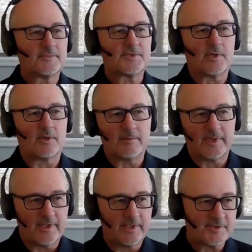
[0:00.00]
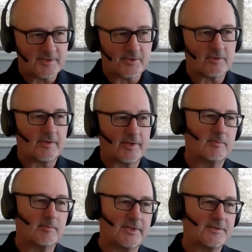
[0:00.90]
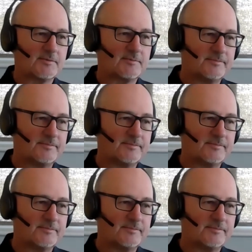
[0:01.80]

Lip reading: So it is a circle that completes.